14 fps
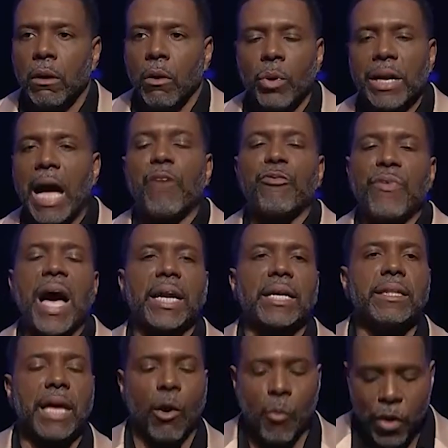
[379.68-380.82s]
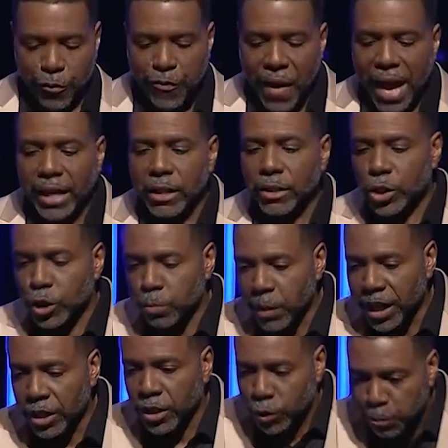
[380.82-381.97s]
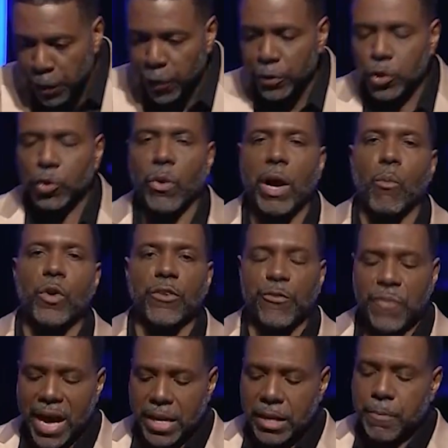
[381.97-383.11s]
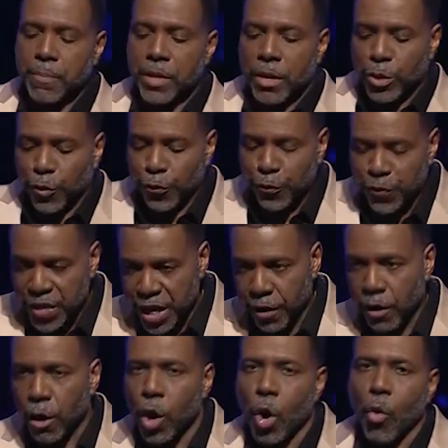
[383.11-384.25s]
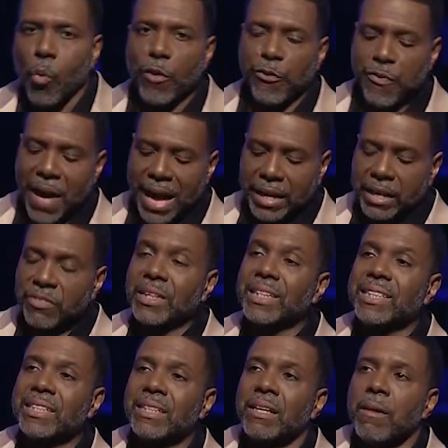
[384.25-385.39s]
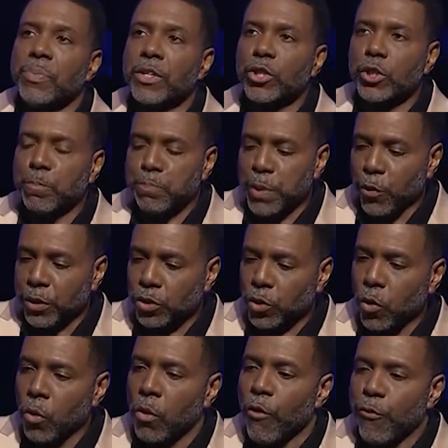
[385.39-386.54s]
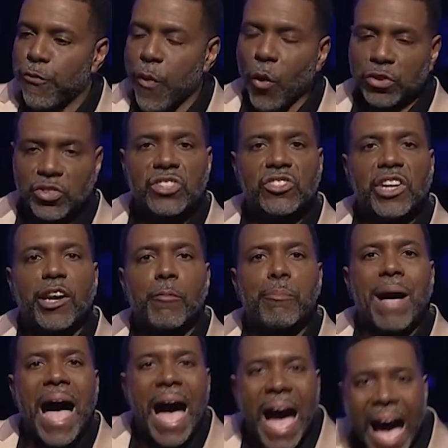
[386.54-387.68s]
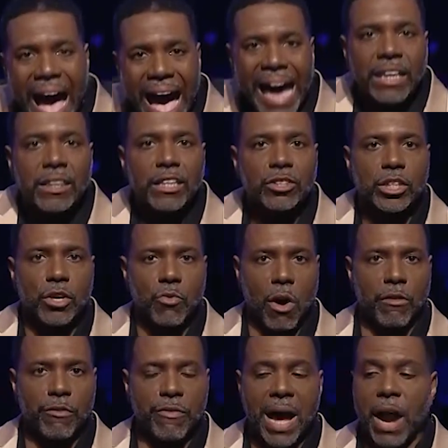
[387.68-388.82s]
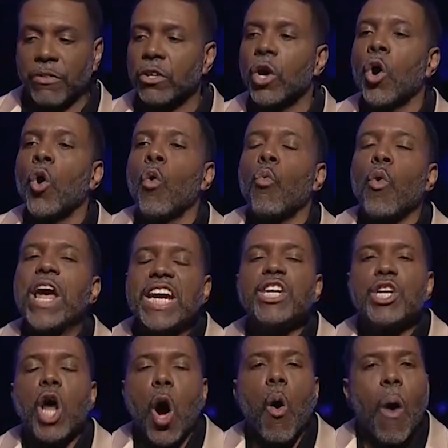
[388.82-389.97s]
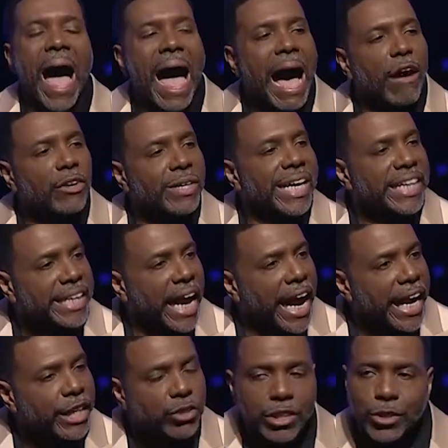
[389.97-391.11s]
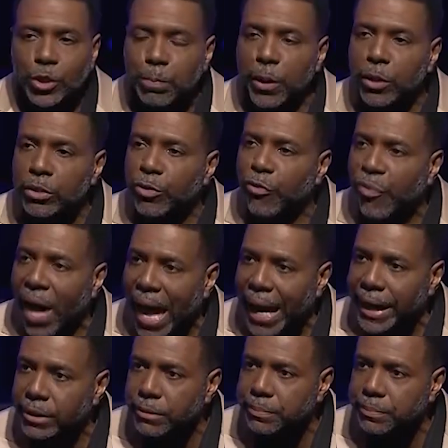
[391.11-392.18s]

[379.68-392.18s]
We're not fighting that. We're fighting the, in the spiritual realm. We're fighting the fear. We're fighting the, the spiritual forces that are behind this coronavirus. We know how to engage in a spiritual fight.